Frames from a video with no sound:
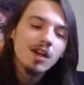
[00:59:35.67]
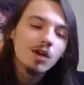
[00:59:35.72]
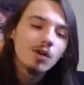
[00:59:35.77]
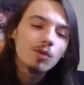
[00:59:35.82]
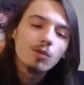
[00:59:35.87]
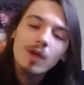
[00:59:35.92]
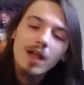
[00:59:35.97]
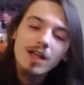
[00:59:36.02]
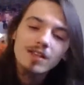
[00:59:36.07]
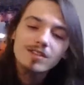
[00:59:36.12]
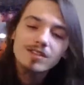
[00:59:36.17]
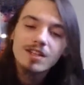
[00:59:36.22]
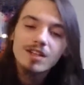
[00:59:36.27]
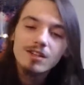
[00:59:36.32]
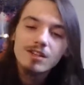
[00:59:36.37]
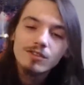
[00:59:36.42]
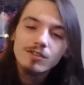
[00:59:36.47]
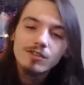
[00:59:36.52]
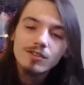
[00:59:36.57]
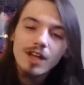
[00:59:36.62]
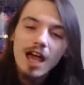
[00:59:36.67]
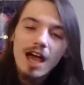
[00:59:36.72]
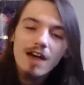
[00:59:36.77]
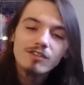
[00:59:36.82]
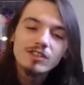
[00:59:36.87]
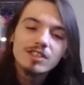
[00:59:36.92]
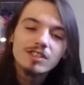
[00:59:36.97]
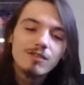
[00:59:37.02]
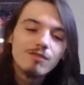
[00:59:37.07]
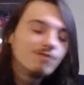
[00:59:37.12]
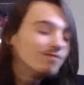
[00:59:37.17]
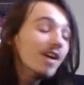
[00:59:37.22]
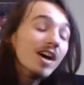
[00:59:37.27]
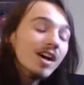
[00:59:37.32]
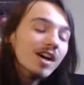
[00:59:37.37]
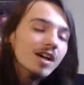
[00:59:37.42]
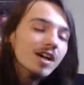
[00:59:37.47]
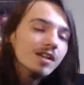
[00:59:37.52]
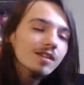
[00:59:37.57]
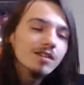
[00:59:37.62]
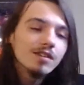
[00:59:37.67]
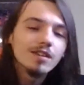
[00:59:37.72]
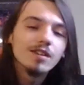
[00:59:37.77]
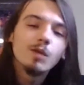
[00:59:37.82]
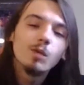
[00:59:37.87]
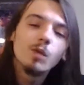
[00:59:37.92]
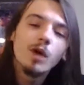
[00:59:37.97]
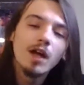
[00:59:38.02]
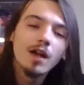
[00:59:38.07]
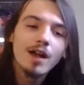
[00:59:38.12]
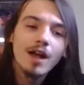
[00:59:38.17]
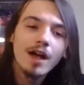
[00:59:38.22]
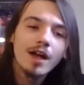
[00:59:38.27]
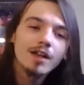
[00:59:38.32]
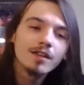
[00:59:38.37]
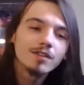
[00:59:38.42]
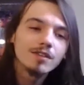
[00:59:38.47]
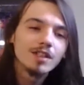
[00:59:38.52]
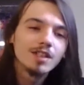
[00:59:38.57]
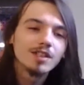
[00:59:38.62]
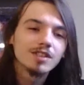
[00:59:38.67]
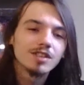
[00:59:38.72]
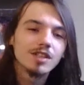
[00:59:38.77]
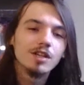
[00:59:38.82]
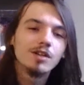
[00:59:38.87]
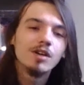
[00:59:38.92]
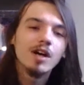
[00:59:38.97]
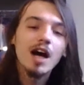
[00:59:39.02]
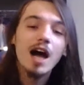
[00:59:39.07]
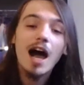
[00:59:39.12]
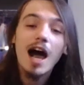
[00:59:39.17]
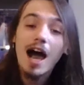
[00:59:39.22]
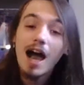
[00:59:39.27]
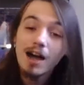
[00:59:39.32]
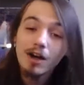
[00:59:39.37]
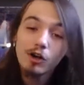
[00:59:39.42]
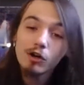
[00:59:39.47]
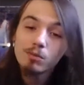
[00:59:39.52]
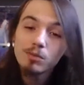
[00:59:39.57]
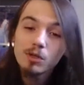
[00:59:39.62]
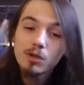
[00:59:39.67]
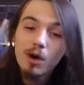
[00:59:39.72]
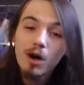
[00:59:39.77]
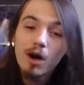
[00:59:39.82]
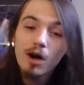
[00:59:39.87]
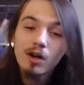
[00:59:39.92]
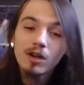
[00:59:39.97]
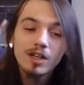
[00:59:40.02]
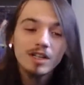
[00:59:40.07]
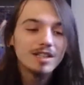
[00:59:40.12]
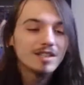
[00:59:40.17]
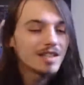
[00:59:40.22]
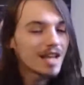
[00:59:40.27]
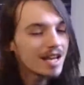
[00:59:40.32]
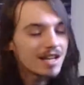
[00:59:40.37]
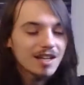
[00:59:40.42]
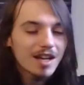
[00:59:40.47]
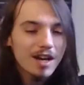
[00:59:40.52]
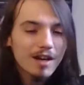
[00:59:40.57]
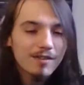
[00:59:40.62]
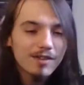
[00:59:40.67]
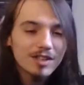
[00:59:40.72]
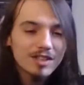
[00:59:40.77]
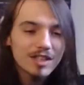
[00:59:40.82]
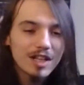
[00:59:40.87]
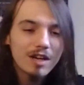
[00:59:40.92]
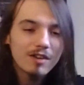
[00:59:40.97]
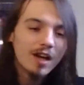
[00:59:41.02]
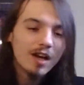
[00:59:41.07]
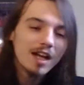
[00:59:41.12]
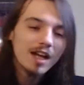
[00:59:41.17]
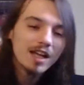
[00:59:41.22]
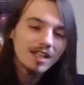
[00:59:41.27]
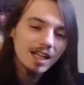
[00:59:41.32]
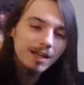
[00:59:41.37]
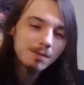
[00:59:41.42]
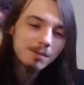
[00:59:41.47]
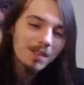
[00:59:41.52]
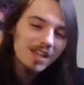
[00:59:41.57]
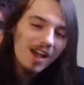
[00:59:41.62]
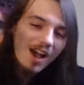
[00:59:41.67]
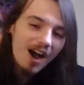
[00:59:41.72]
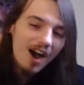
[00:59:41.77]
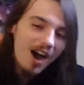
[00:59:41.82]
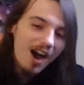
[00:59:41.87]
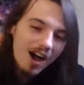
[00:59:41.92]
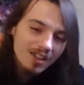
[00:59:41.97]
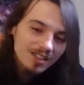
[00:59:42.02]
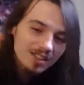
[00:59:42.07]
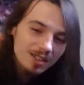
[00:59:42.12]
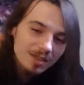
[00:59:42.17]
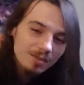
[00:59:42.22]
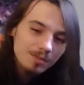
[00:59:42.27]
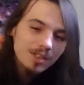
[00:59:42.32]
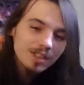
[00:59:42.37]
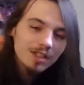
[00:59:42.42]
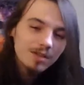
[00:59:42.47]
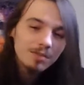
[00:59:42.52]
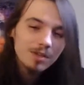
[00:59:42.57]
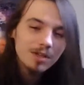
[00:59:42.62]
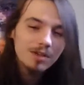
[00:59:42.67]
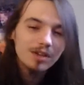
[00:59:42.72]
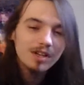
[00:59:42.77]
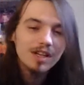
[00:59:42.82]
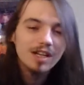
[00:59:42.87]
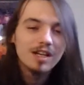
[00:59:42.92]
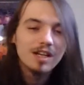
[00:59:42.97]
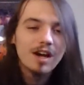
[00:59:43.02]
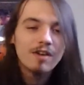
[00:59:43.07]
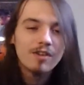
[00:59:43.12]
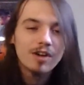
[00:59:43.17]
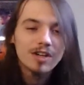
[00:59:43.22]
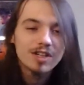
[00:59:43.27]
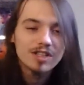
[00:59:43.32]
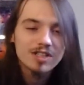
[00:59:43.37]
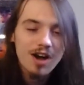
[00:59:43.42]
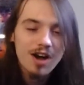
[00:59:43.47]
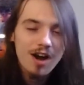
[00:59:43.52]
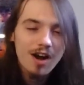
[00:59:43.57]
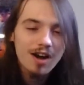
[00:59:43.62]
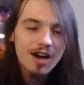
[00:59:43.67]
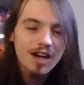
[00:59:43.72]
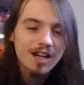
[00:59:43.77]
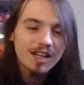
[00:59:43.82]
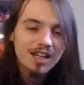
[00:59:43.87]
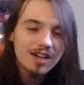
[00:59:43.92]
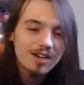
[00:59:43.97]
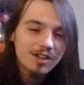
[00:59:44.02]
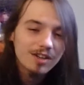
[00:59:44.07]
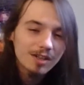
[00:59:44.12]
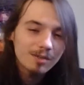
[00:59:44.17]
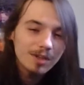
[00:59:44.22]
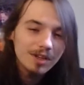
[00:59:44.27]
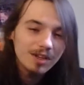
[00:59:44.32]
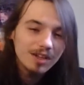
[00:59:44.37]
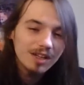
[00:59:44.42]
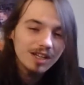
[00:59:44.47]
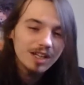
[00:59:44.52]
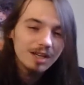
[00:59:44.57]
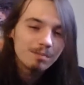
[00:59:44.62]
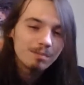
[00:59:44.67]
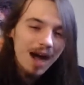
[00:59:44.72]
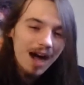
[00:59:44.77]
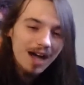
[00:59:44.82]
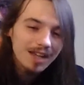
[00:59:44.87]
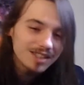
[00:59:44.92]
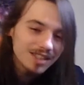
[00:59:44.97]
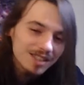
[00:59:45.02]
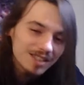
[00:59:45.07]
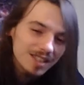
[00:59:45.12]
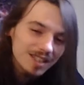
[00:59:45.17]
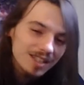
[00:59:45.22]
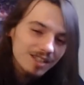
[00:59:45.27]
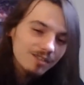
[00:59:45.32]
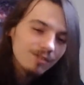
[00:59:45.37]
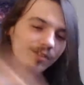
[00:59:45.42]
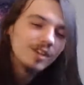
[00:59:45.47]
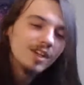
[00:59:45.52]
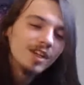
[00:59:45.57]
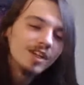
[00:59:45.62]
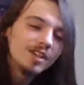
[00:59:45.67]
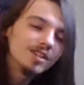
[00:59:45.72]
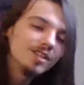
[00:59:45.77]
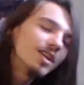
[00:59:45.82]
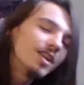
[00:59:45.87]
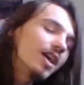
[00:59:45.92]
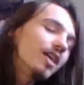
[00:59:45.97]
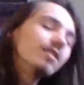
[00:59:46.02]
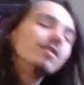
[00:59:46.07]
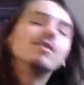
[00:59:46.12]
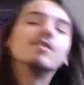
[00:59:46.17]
rest of having some fun, whatnot. So I hope you all take care of yourself. Keep the awesome community of our guitar and gear community positive. You know,